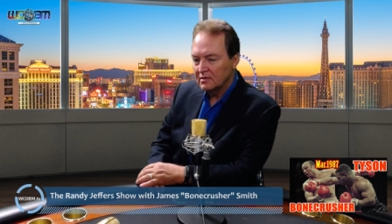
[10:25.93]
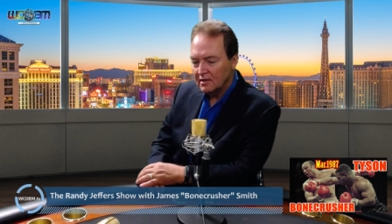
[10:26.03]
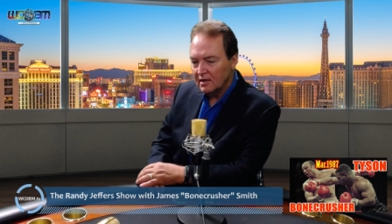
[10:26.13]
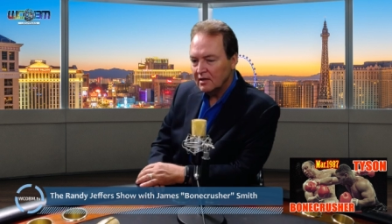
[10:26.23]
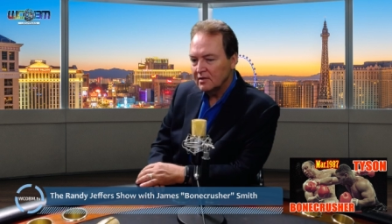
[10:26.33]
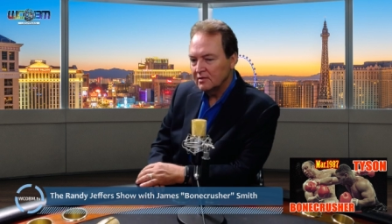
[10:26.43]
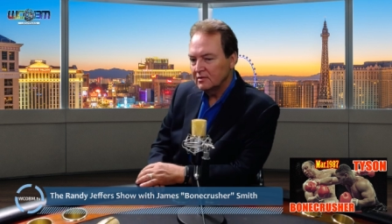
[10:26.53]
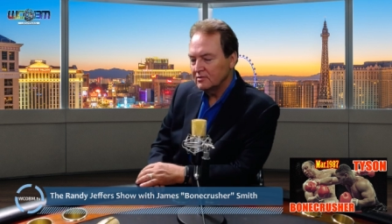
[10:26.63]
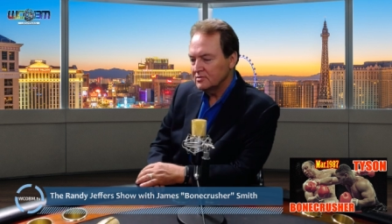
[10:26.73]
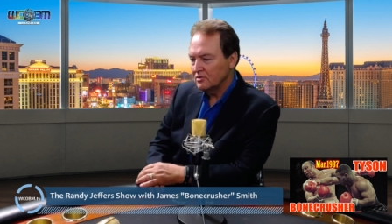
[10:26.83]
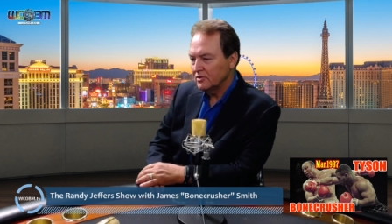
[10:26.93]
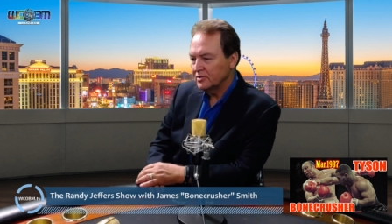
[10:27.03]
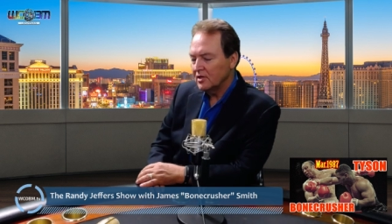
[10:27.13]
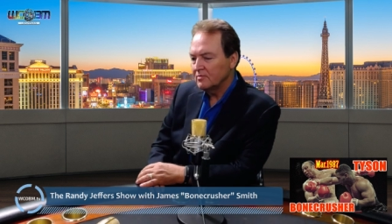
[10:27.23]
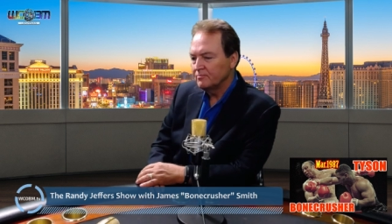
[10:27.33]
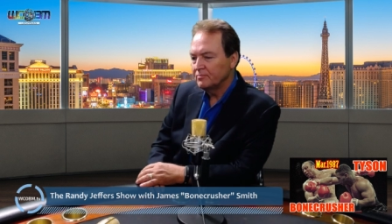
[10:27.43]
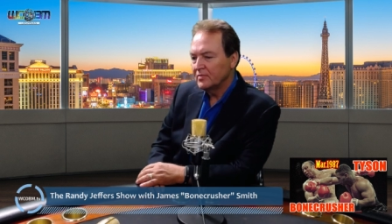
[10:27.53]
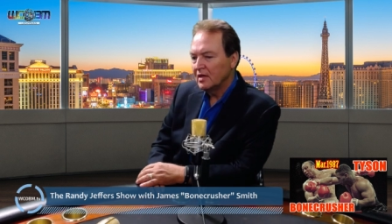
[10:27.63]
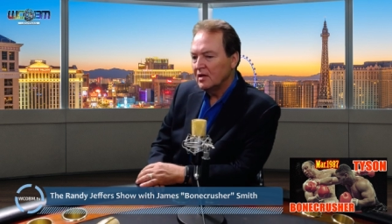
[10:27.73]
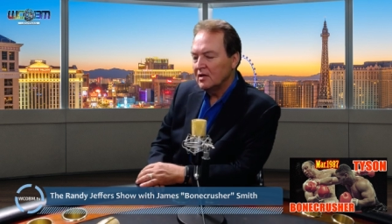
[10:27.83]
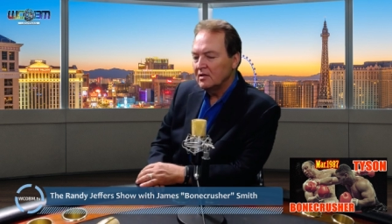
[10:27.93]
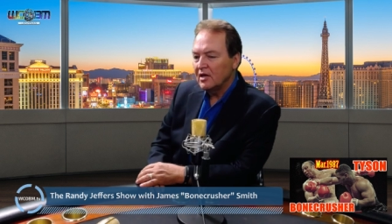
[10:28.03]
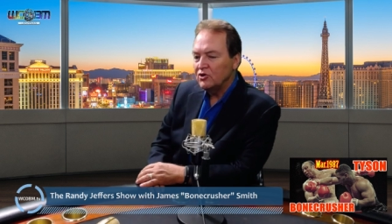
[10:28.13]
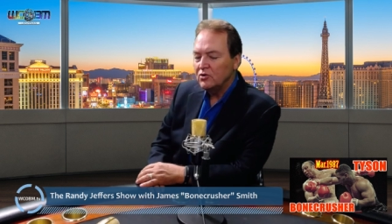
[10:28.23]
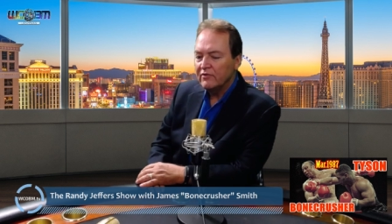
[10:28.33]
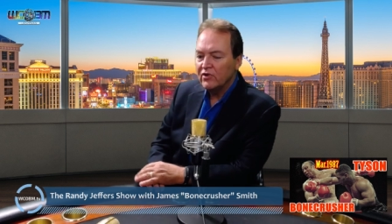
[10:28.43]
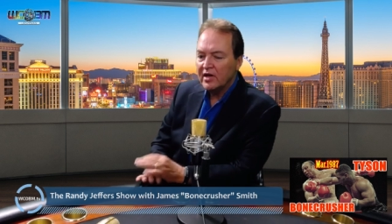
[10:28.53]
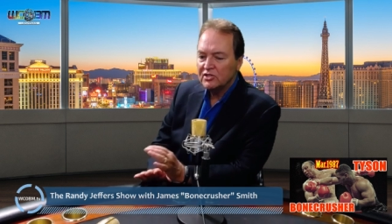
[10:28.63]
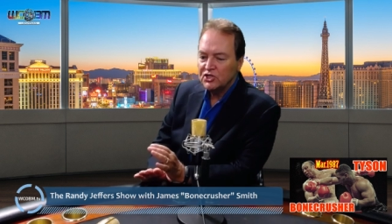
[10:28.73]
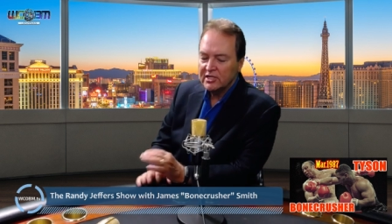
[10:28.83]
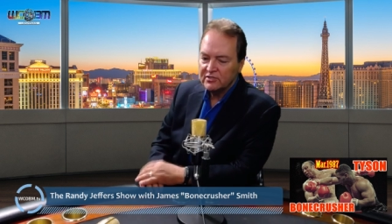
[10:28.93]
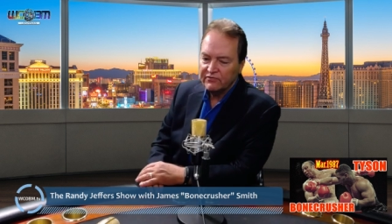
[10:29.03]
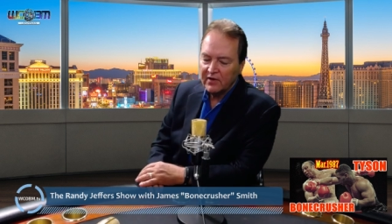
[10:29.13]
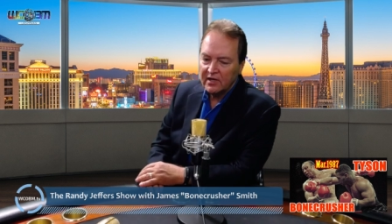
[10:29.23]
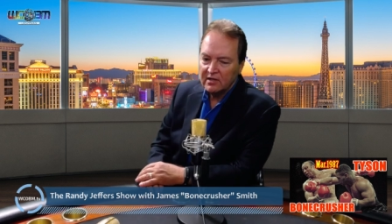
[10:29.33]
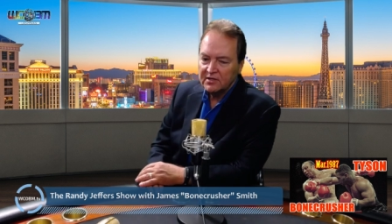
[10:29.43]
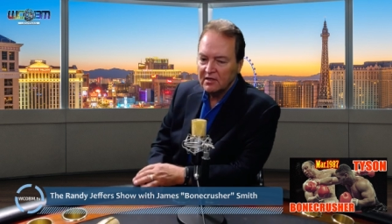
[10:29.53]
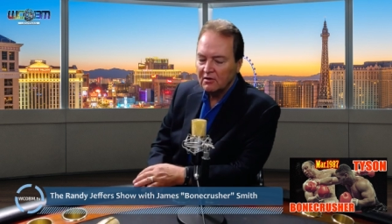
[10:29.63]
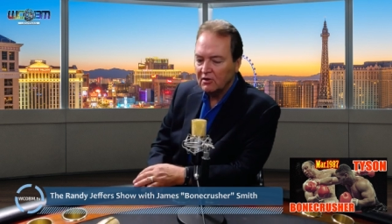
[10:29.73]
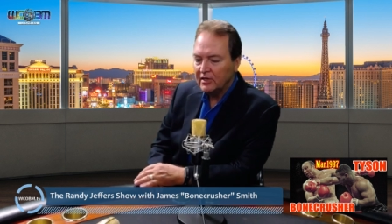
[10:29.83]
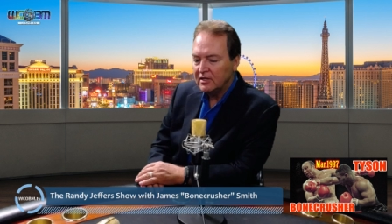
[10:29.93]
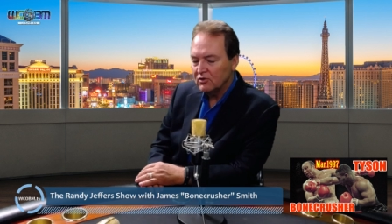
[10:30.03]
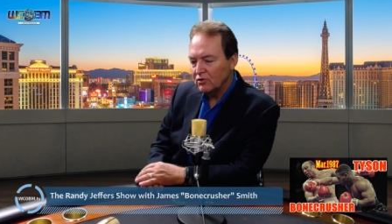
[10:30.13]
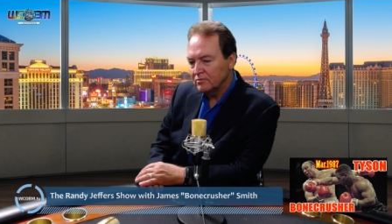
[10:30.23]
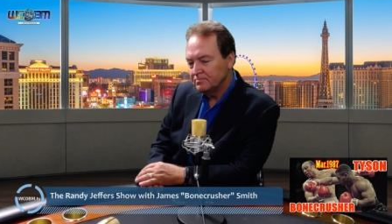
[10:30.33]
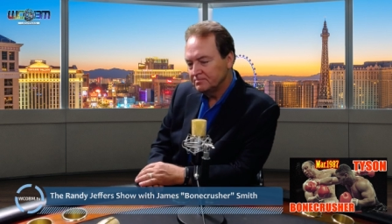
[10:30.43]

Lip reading: Yeah, that was a long time. Now, you never had a chance to fight Ali, though.